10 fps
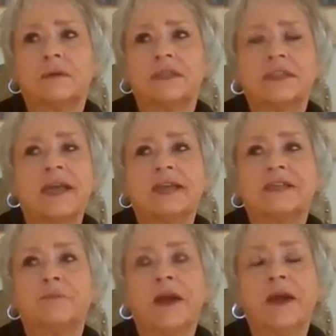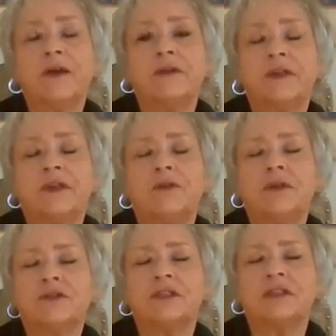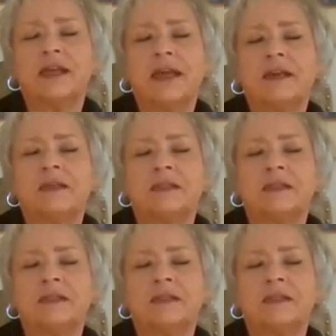say it's imperative that you understand the